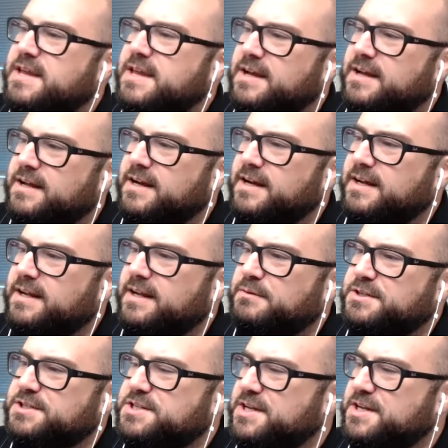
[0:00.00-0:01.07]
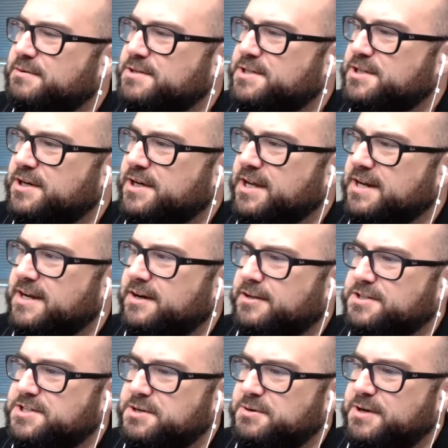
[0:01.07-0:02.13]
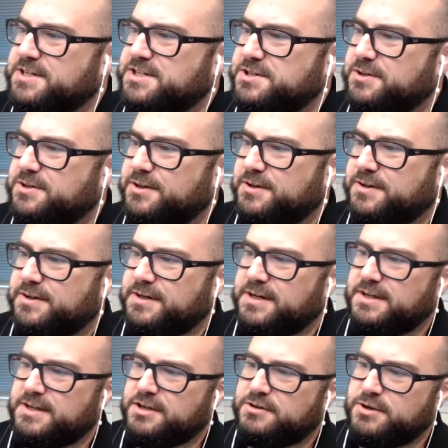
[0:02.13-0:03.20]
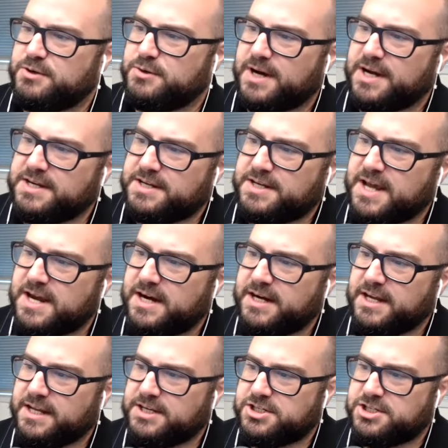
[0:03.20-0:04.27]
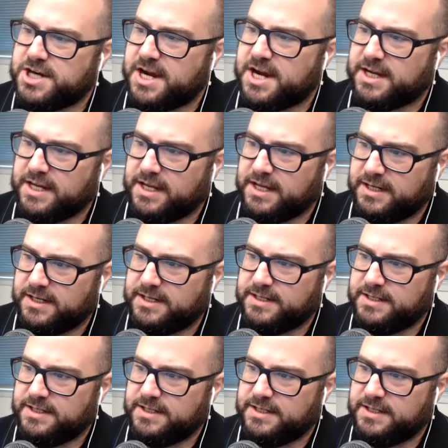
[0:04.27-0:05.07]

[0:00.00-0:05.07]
I was looking also at you do identity checking,